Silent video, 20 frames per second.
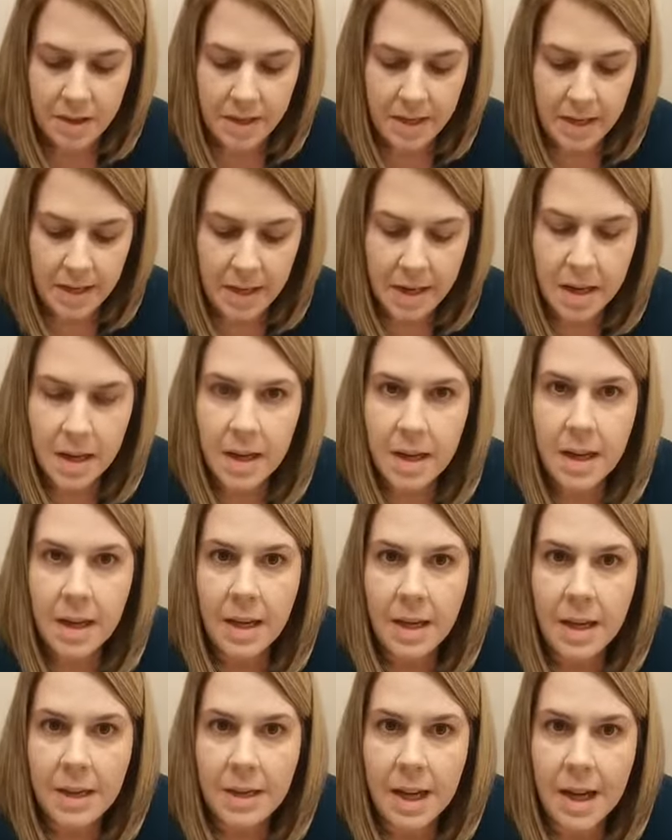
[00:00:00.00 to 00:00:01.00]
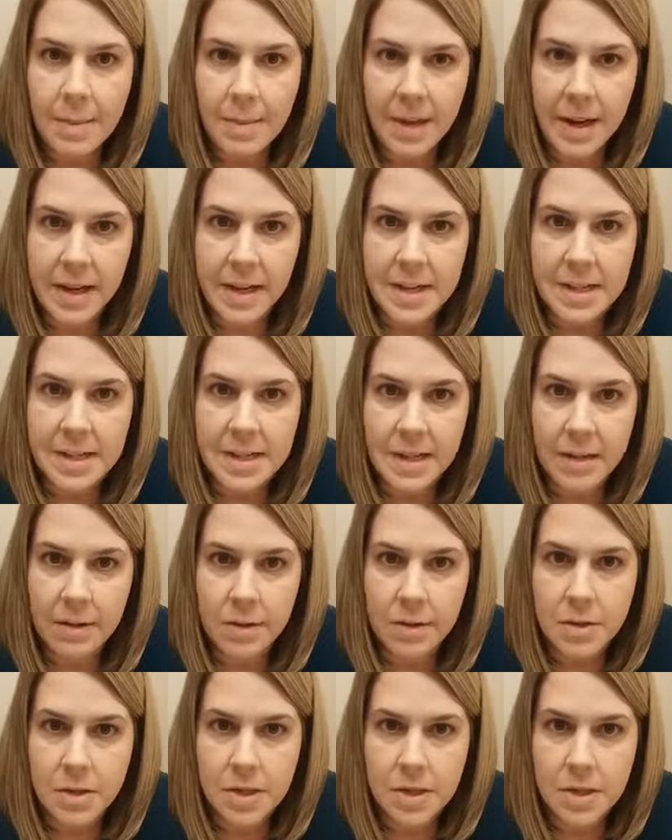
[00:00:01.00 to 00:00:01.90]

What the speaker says: the LimeLight concealer.